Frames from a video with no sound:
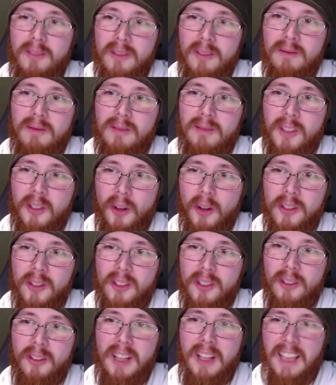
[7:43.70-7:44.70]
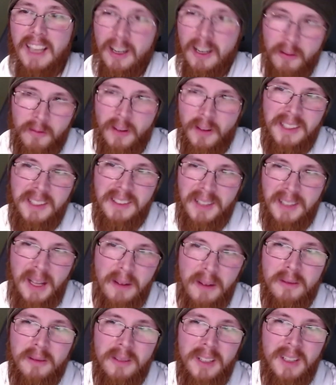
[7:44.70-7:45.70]
the console, I kind of fell in
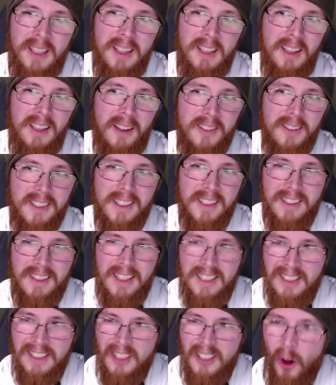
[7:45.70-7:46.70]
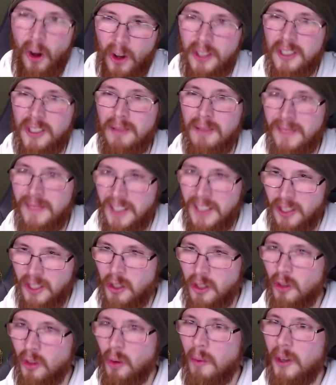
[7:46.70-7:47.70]
love. I was like, this is awesome, this is
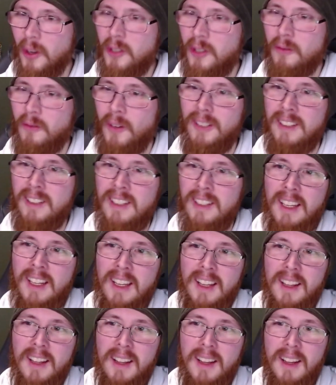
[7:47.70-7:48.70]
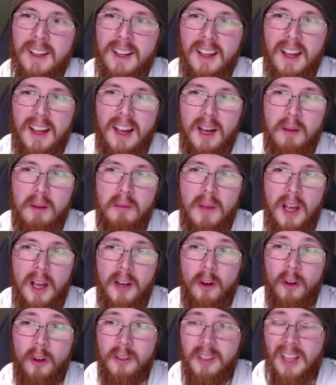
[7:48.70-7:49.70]
so much fun. And
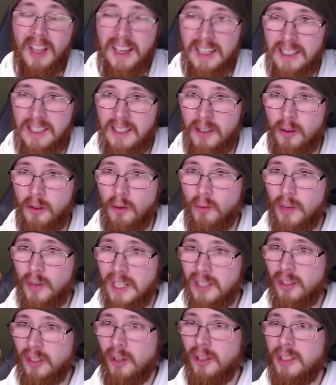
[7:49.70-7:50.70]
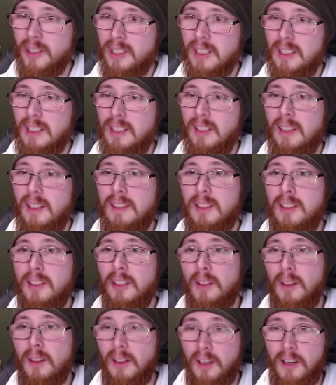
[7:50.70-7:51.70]
online, the resources to
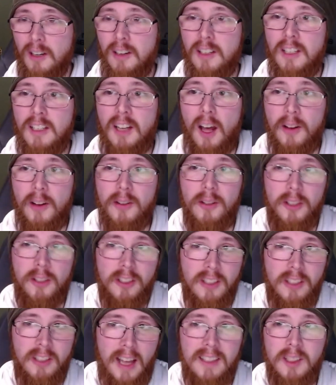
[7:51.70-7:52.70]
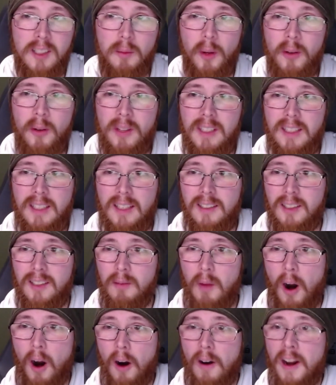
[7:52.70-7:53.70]
learn and understand about the
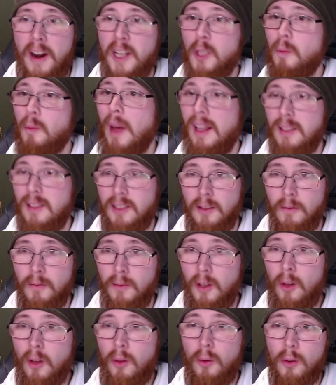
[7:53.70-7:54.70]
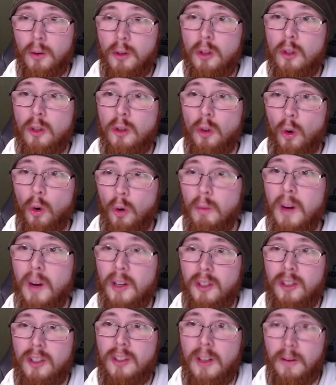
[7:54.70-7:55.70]
system are expansive. There's so
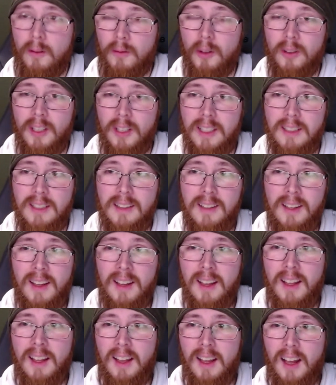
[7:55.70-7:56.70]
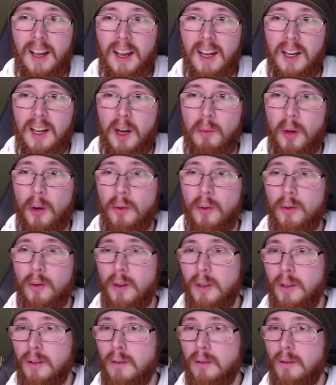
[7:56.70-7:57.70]
much stuff online about
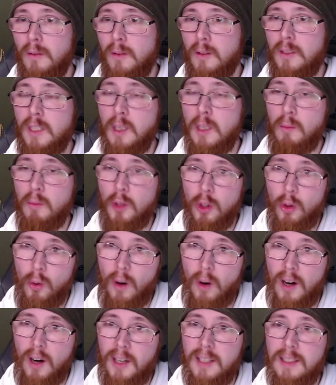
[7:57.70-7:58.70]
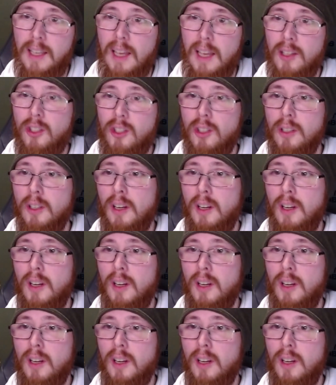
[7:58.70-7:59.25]
the CPU architecture,